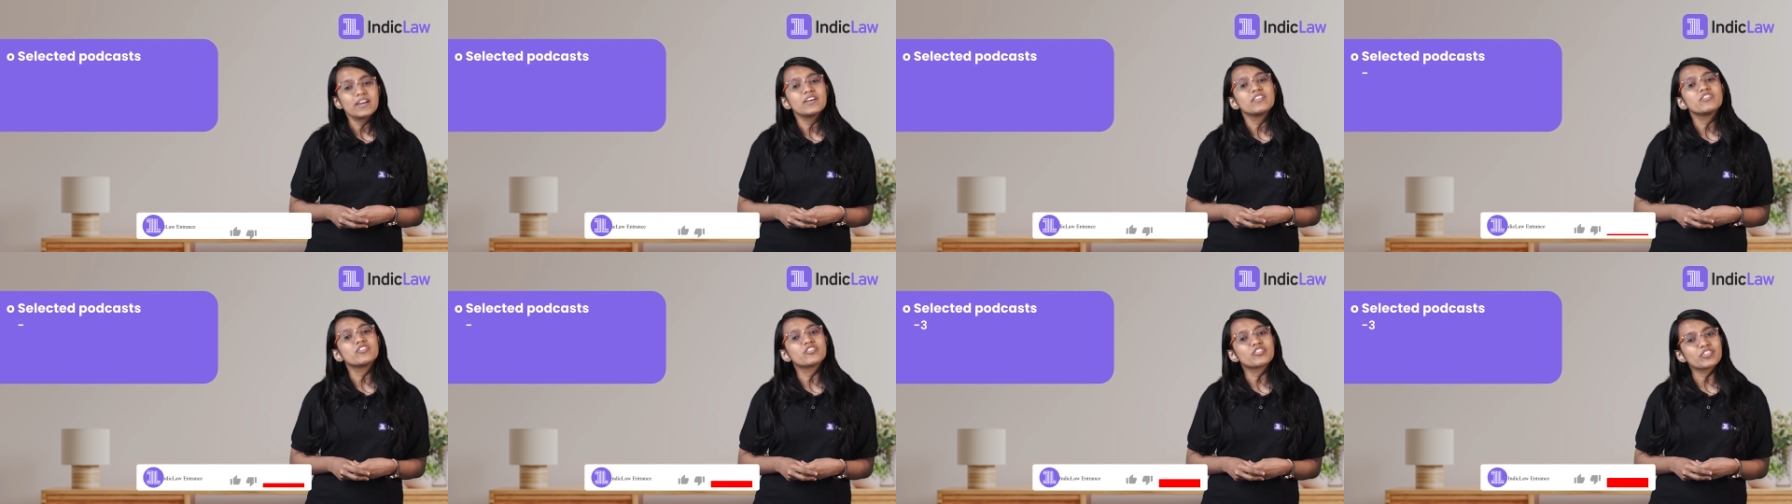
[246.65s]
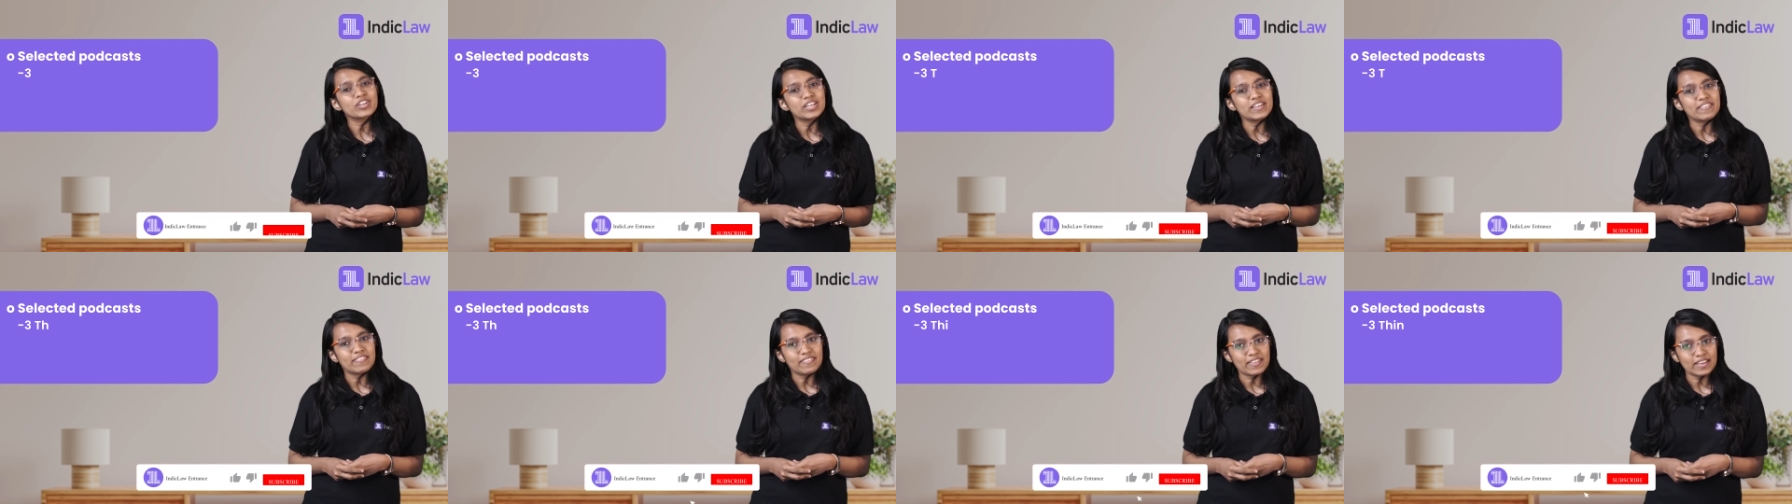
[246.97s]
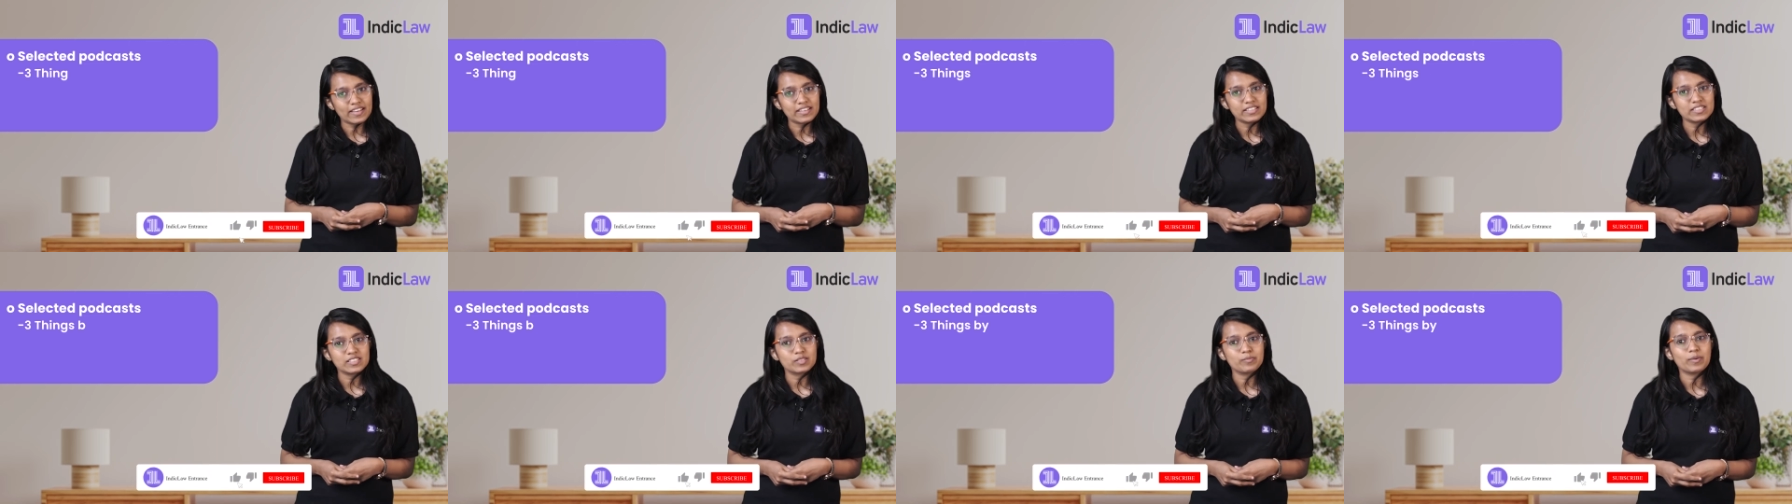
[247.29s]
3
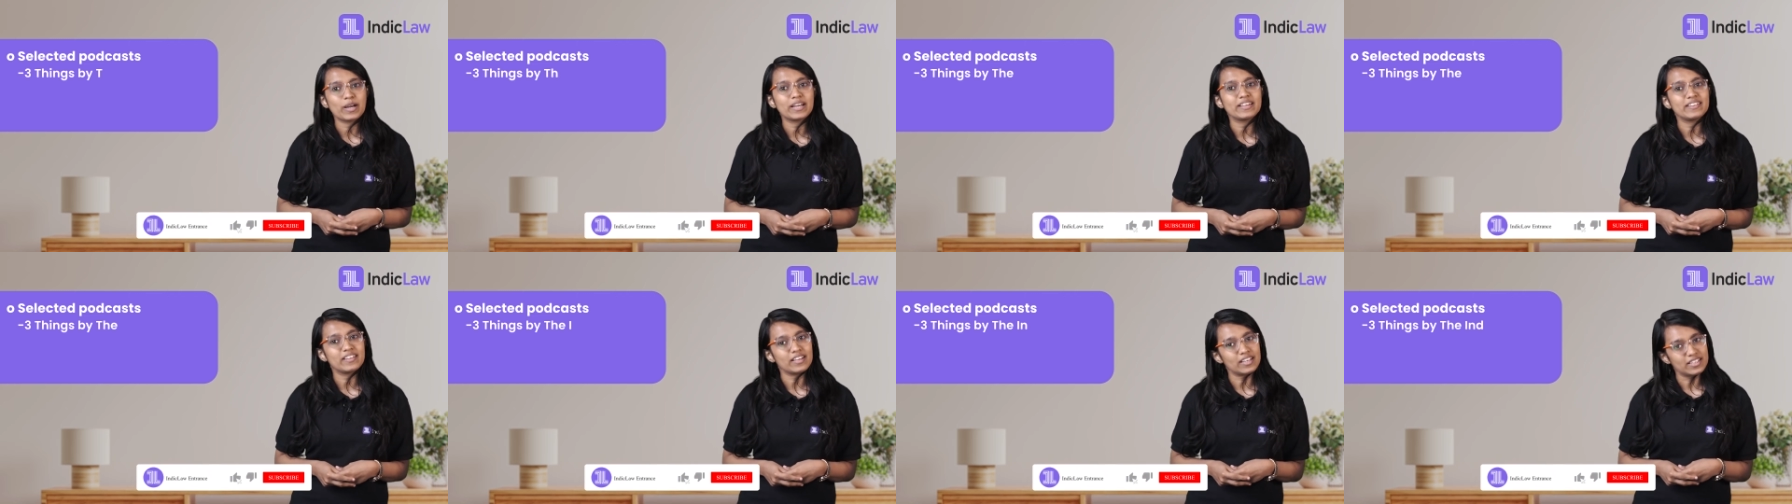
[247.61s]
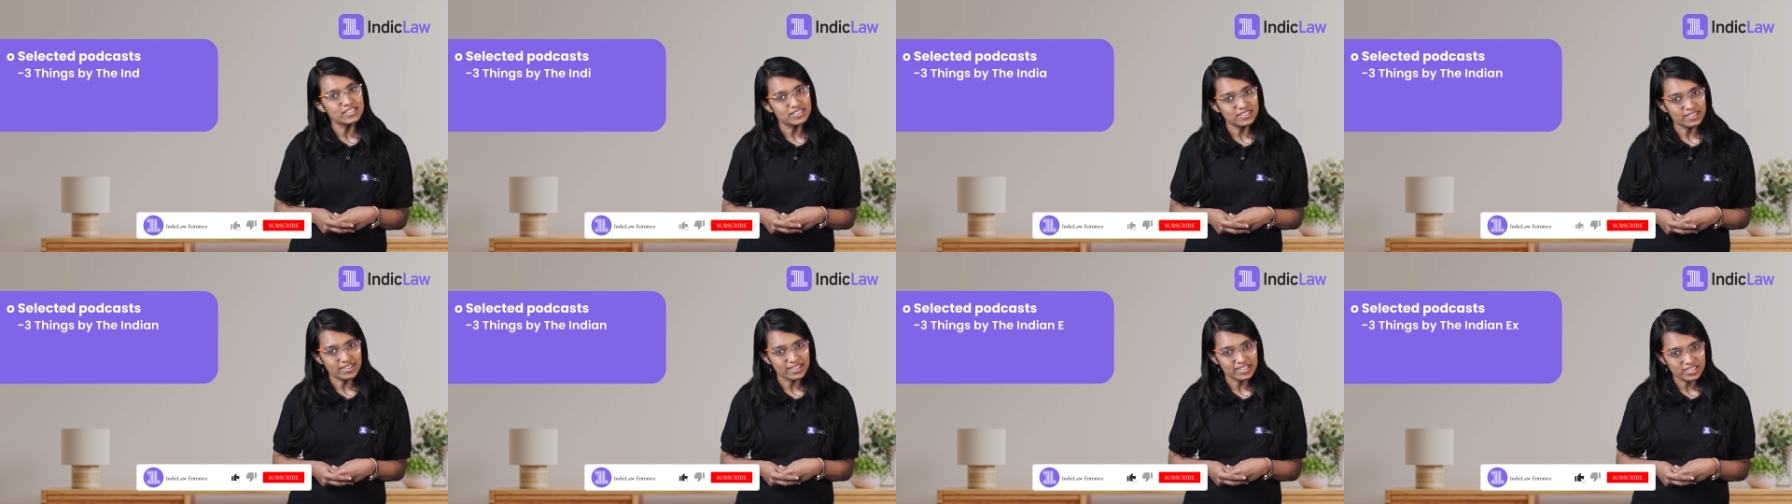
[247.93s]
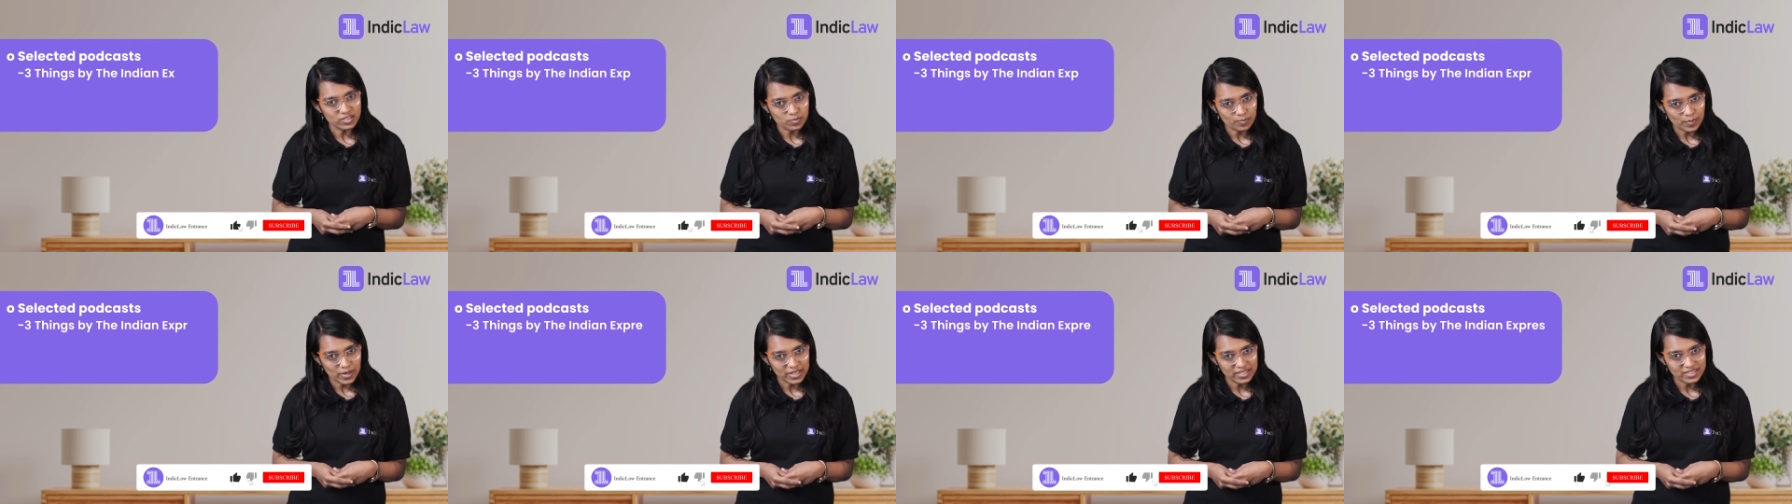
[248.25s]
Things by the Indian
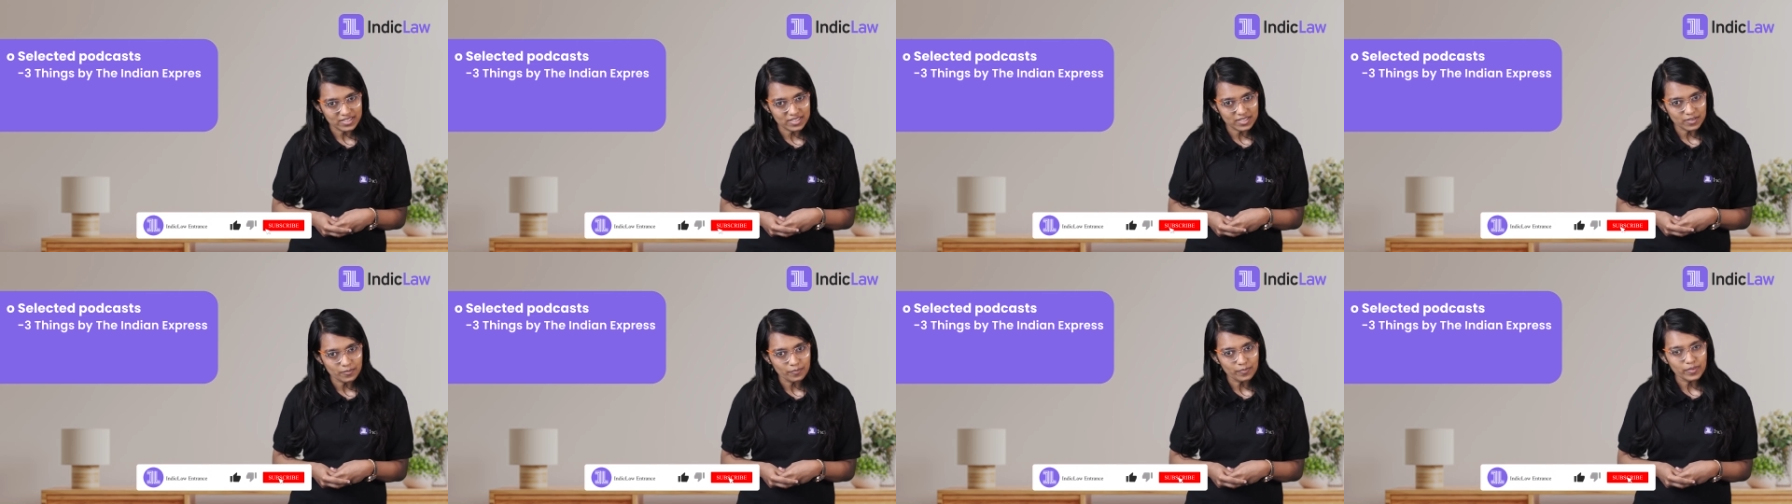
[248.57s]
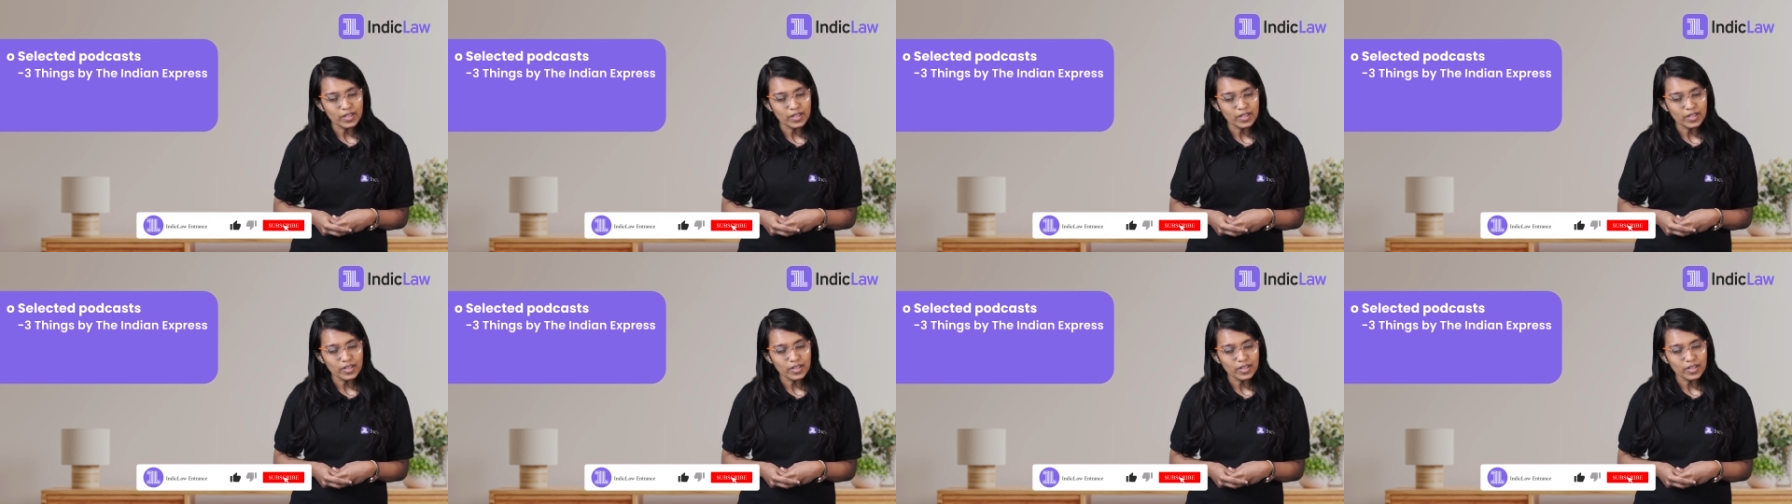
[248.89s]
Express,